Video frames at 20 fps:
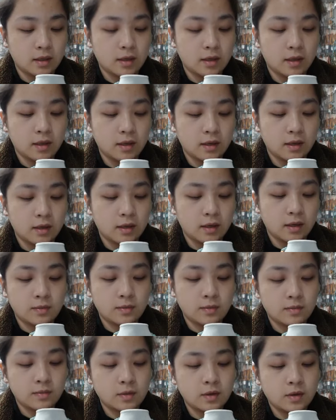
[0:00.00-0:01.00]
here are
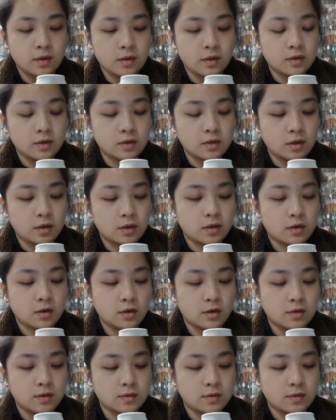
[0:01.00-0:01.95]
some turquoise